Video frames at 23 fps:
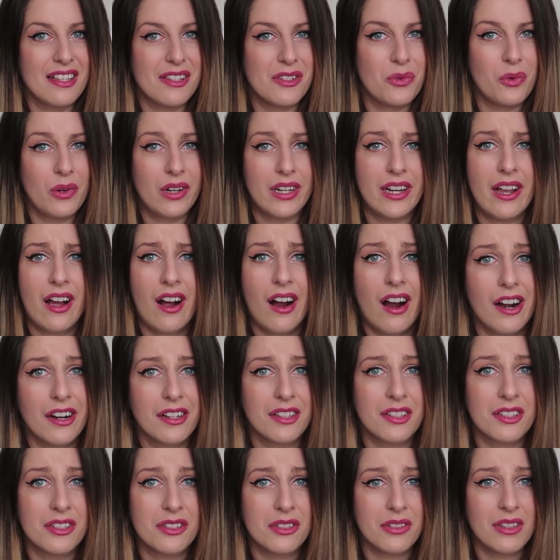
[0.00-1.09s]
it's really
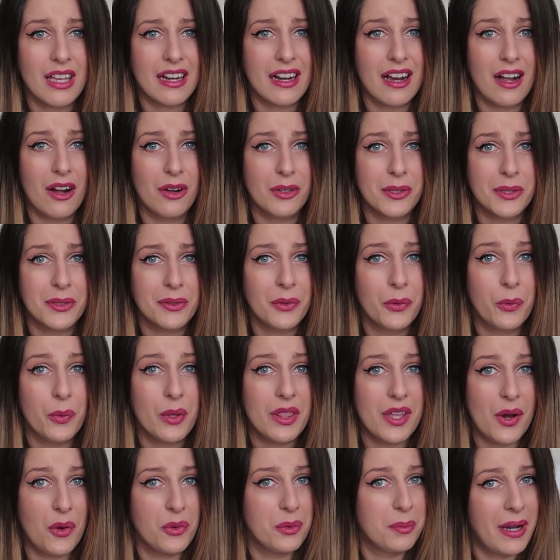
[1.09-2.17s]
hard to get out
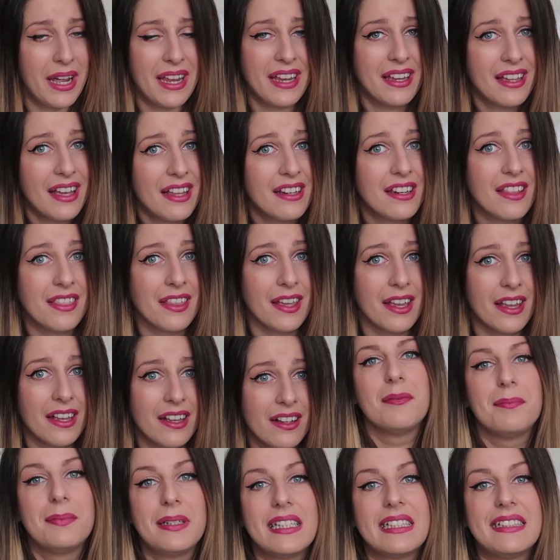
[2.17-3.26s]
without buying anything.
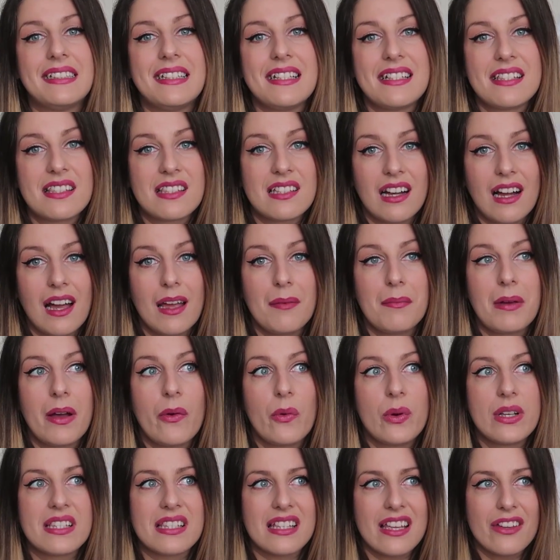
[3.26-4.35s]
But this time I
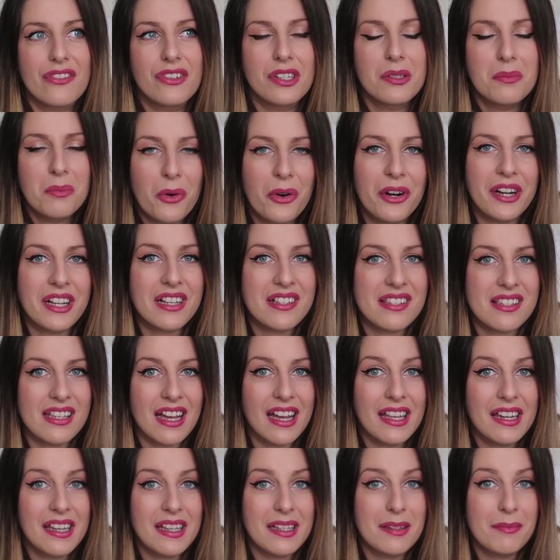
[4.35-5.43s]
was even more
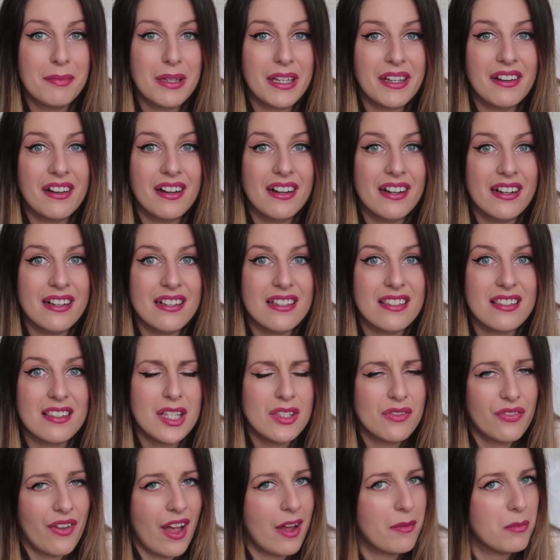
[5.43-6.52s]
excited because
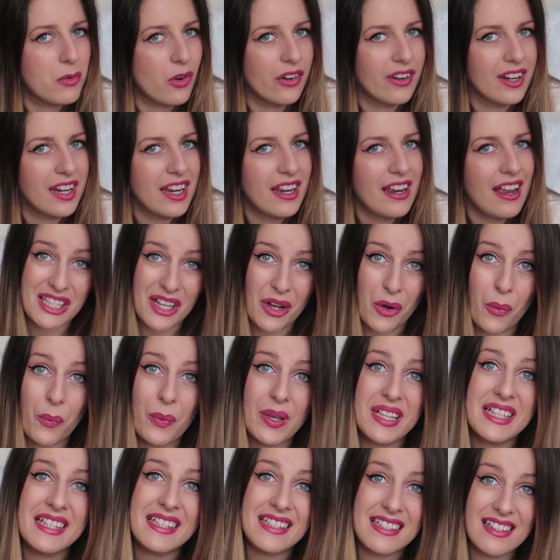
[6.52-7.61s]
it's February, so
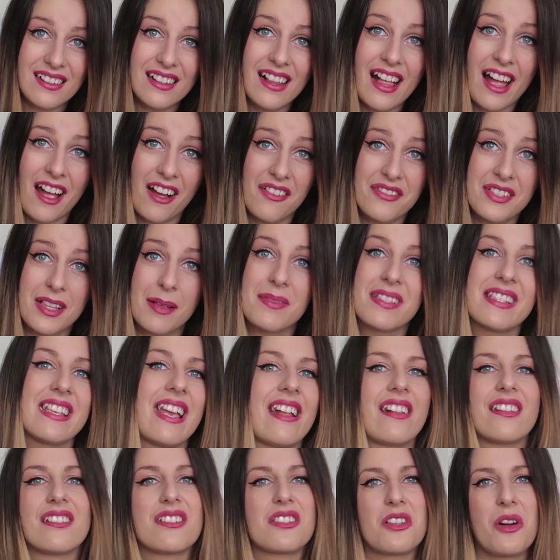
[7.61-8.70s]
we still have some
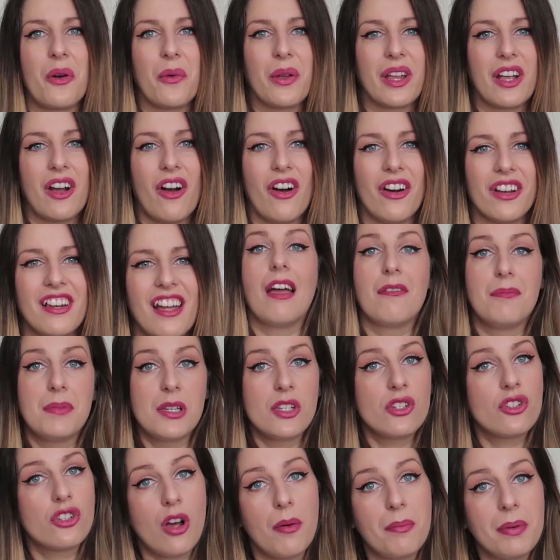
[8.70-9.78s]
sales going on. I've
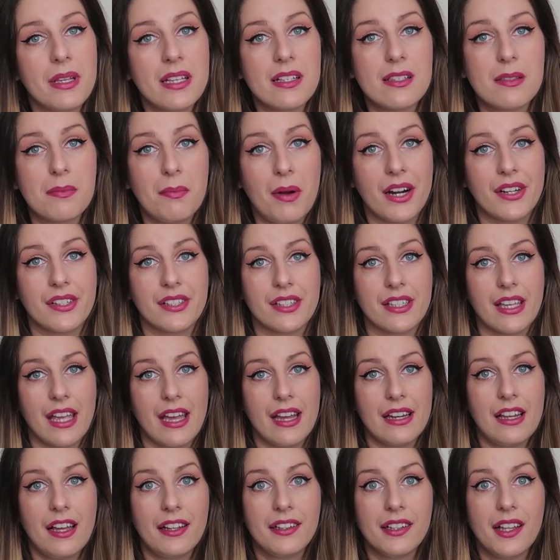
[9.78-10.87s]
been shopping smart
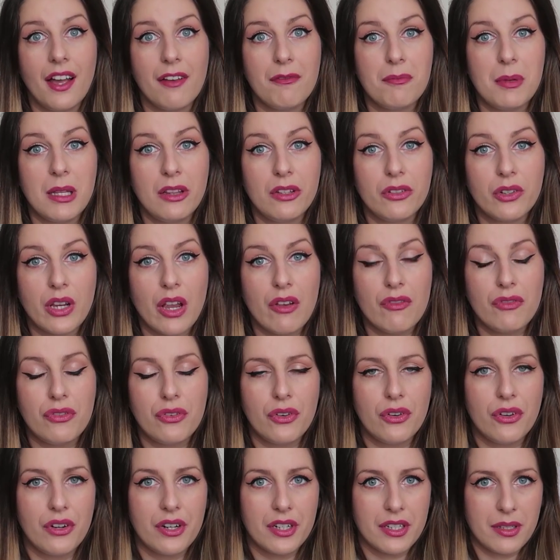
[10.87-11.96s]
again and I've been looking
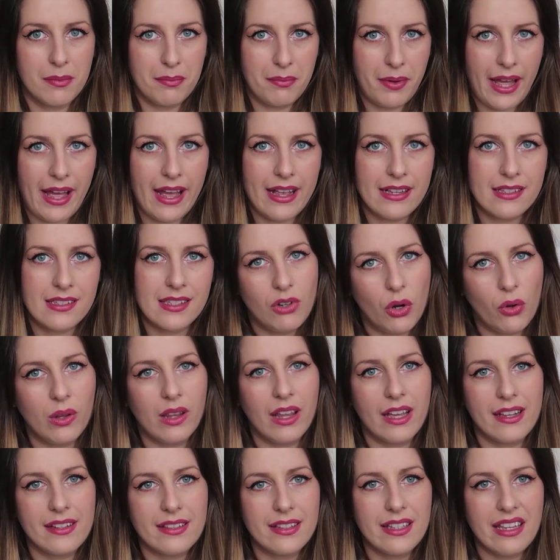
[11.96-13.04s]
for the best
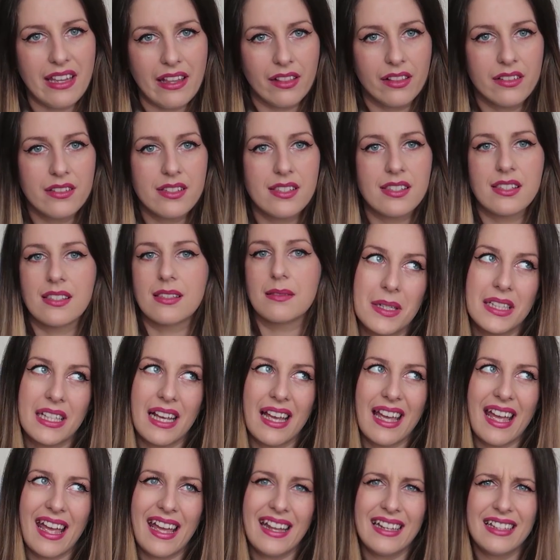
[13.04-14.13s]
online deals, but
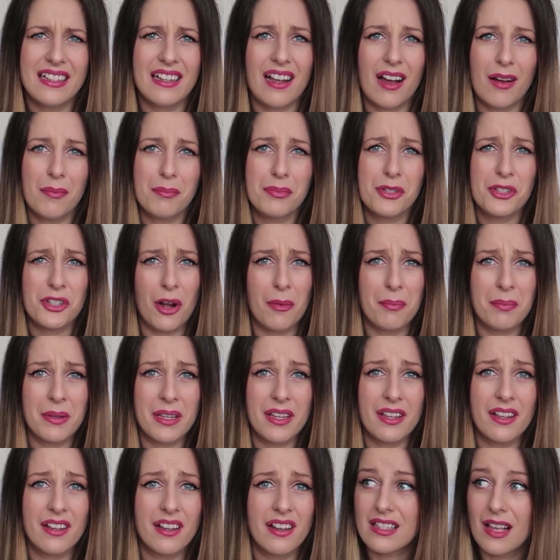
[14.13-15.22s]
I ended up
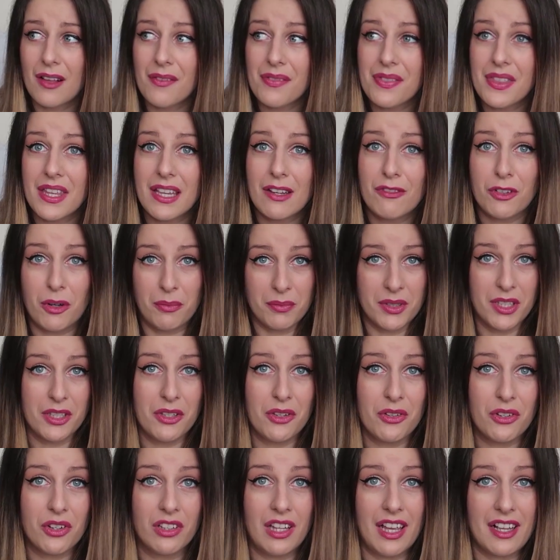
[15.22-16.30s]
shopping something from the
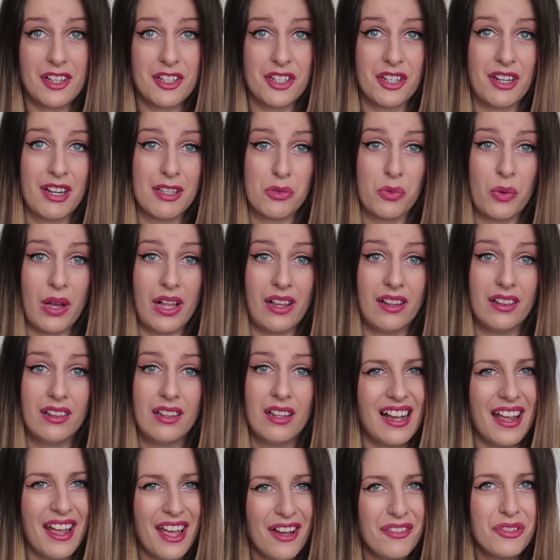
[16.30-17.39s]
new collection as well.
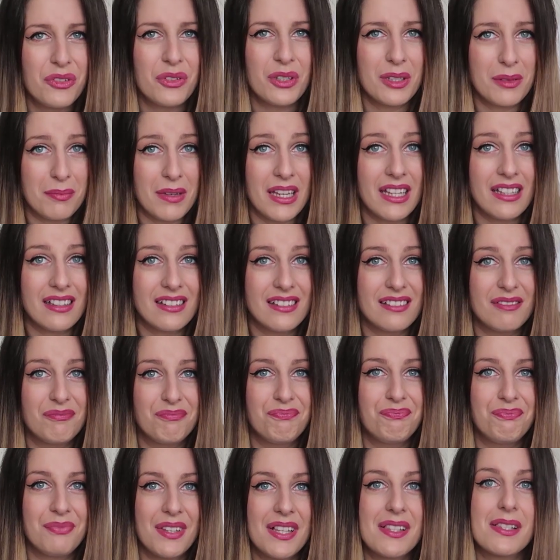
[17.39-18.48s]
I have to admit,
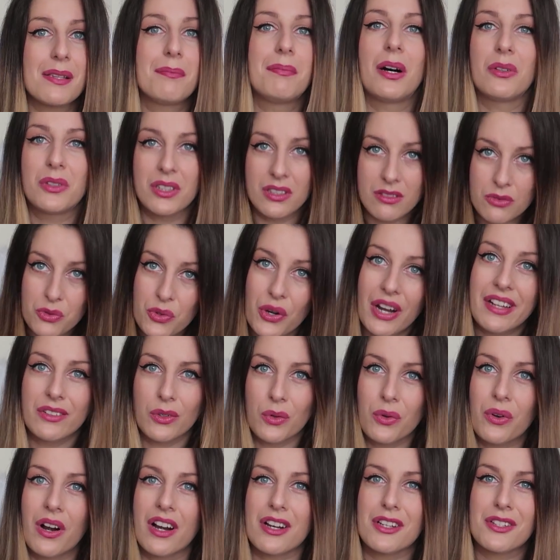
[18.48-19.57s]
it's about a
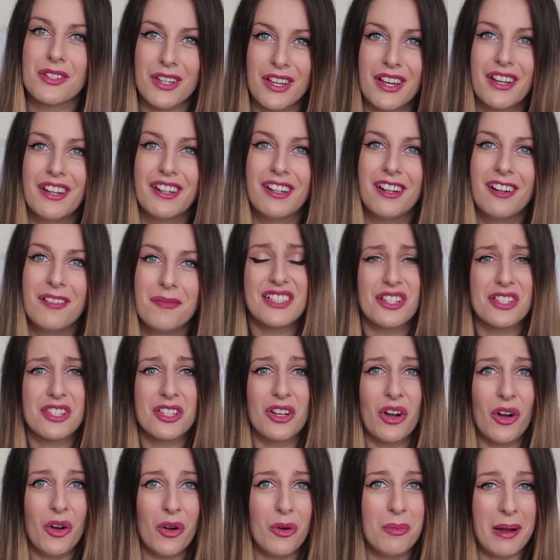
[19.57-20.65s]
trend crush here. I just
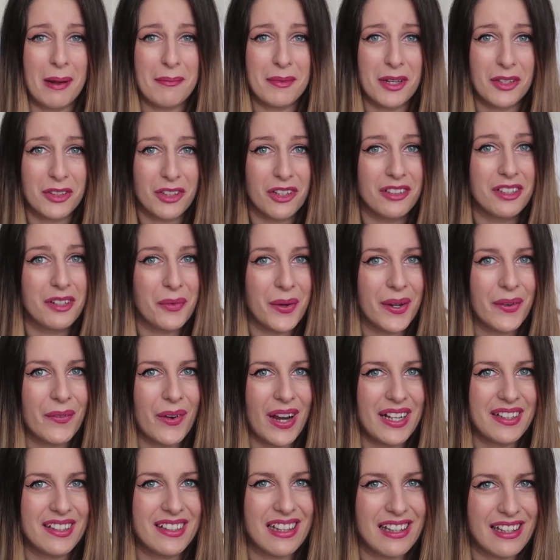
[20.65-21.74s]
hope I'm not gonna
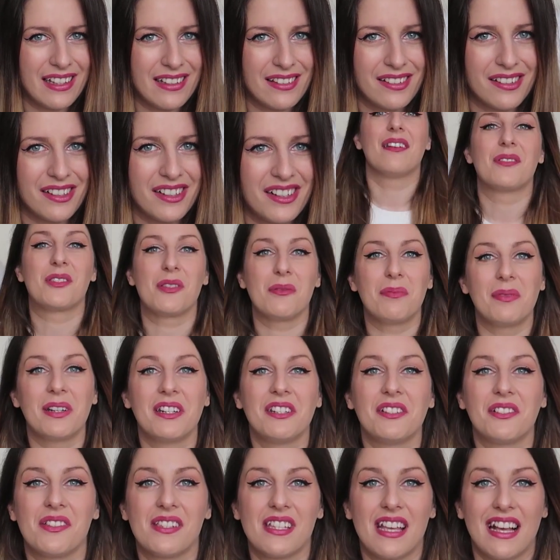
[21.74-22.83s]
regret it later. I am super
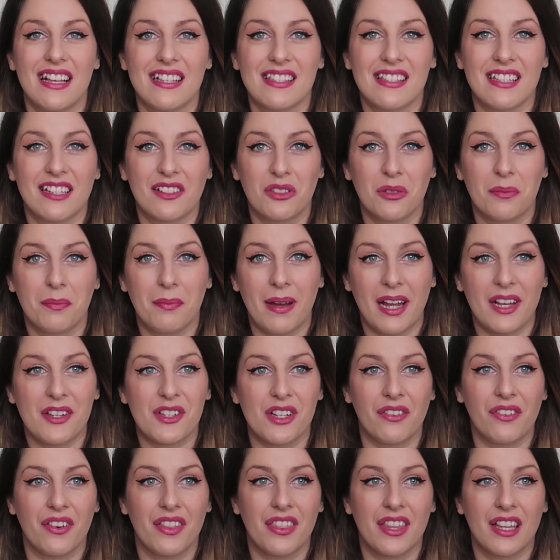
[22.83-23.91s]
enthusiastic to match
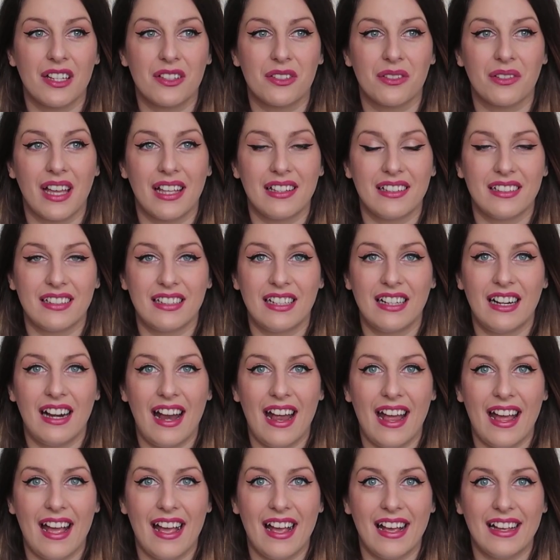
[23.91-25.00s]
everything together,
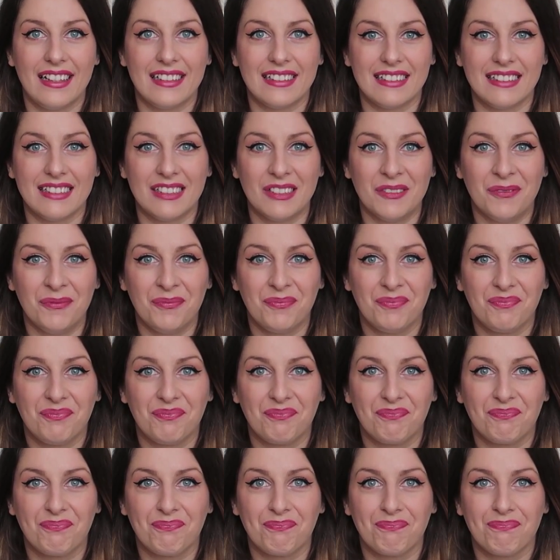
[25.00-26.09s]
and
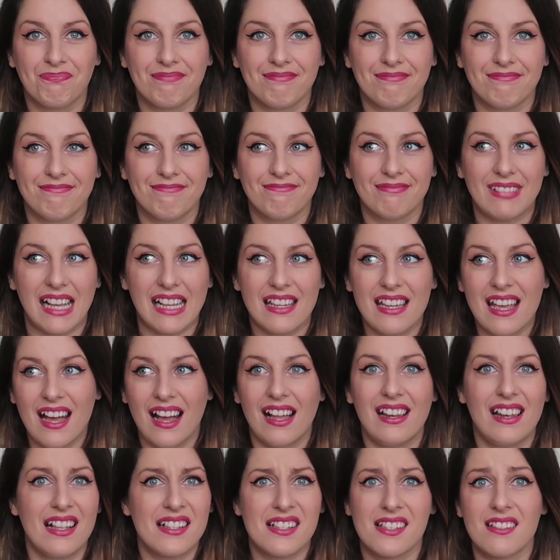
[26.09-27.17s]

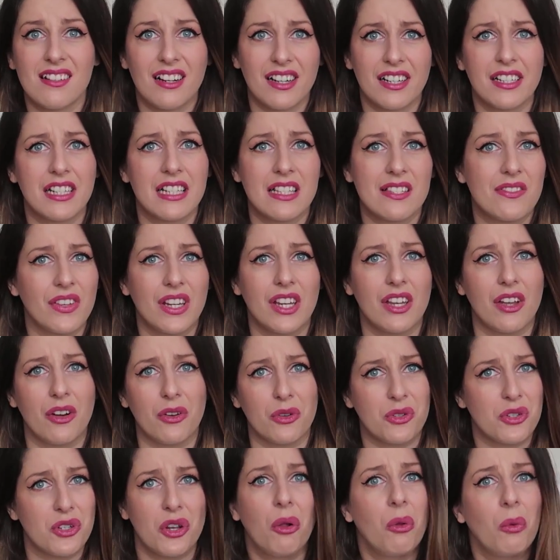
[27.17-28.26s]
yeah, let's start this
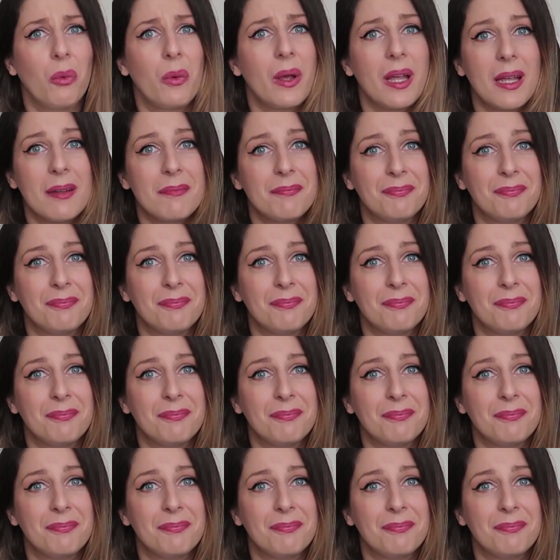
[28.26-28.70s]
video, shall we?